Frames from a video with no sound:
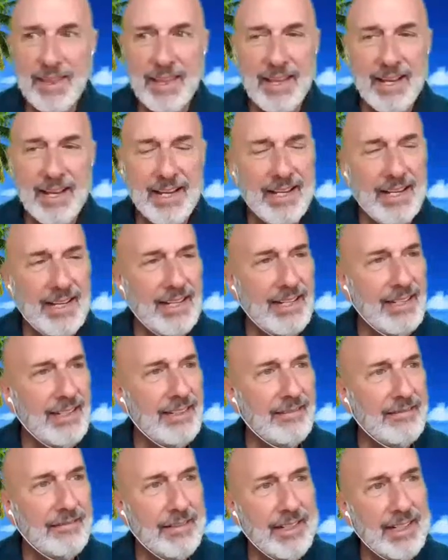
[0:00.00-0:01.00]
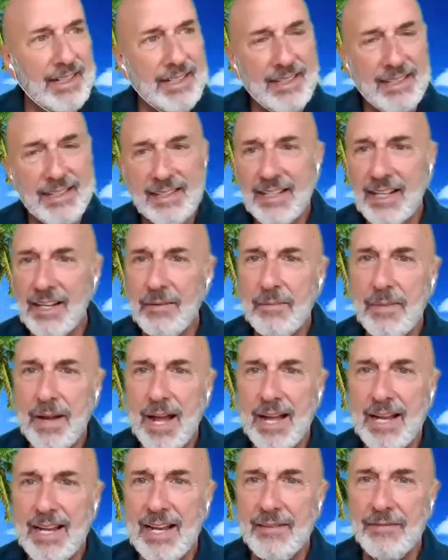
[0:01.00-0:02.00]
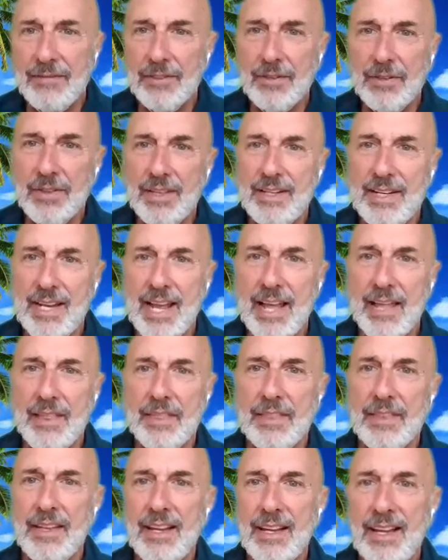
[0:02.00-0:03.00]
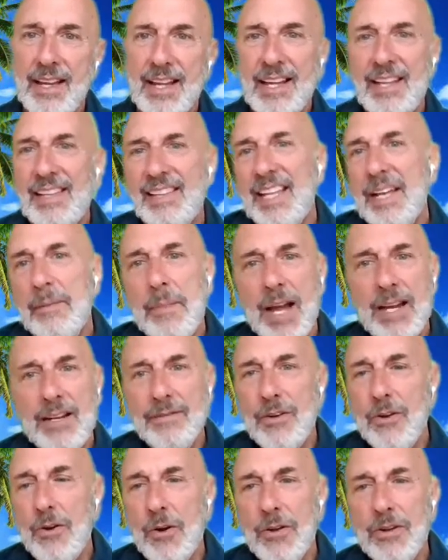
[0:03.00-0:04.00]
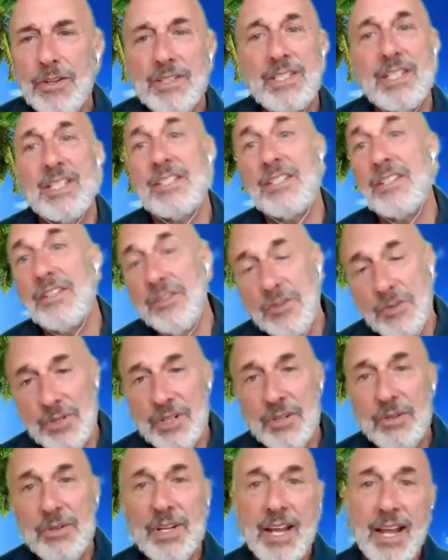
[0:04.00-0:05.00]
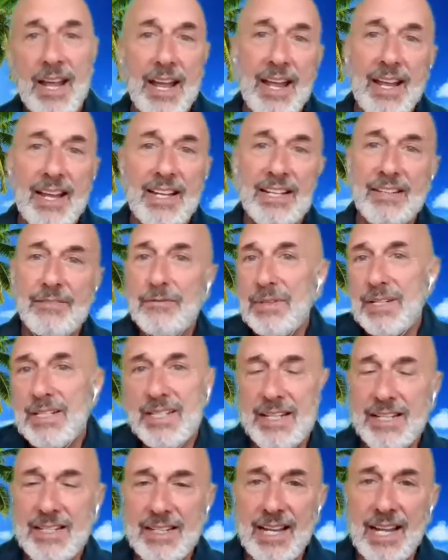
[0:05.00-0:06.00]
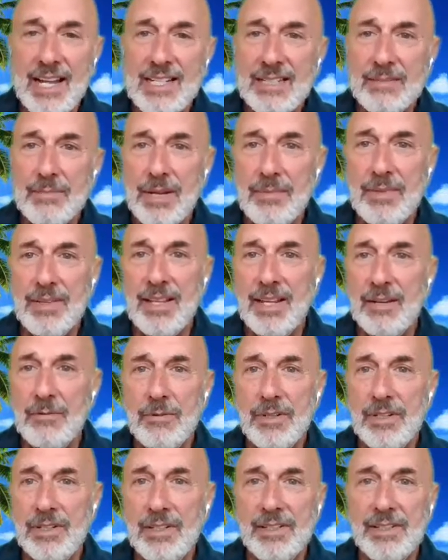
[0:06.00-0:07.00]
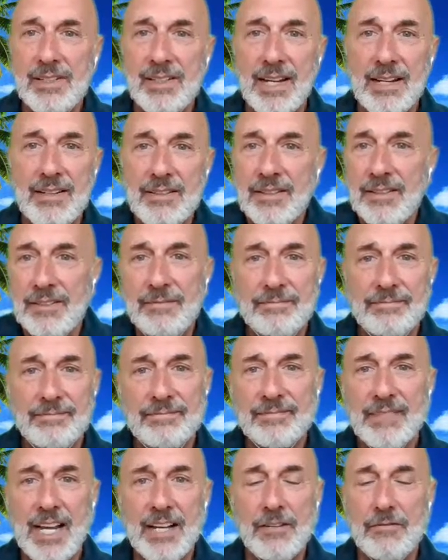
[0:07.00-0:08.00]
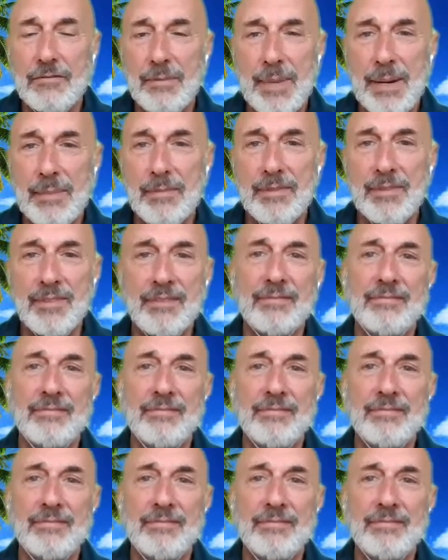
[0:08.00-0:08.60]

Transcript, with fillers: they really didn't come by after the death. They might have called and says, "You doing okay?" And if we said yes, maybe they wouldn't. I don't know. I don't remember.